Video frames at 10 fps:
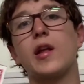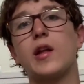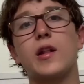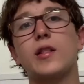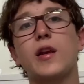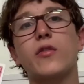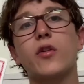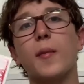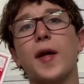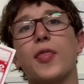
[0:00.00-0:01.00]
These are
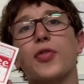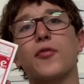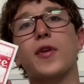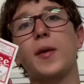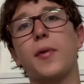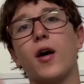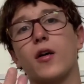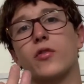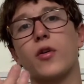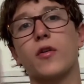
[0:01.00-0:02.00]
about
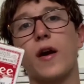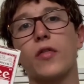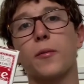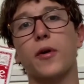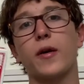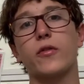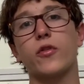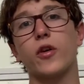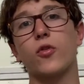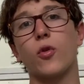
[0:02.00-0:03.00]
$3, or around the price
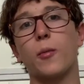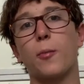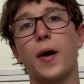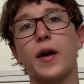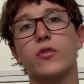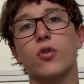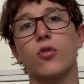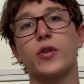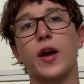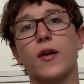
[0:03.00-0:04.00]
for a normal bicycle
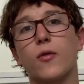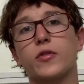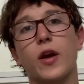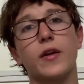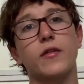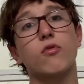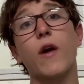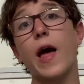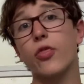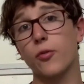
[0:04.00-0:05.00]
deck, which I'd
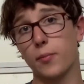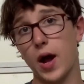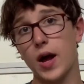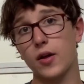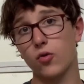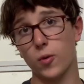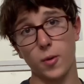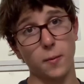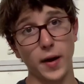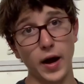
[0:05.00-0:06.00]
rather buy a normal
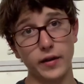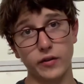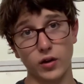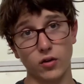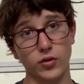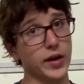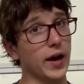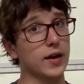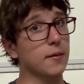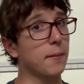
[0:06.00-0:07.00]
bicycle
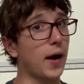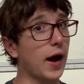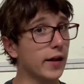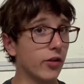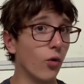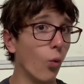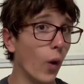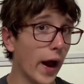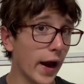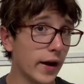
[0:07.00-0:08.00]
deck, by the
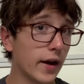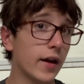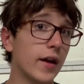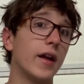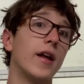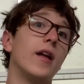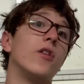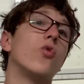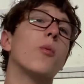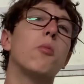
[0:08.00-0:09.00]
way.
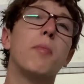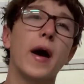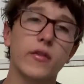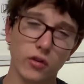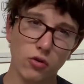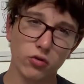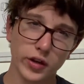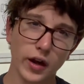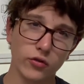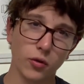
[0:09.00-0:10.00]
Normal bicycle
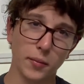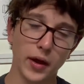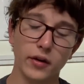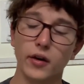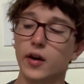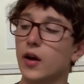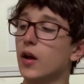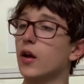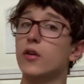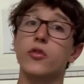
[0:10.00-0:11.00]
decks are better.
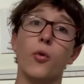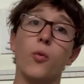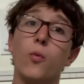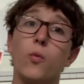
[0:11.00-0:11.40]
So,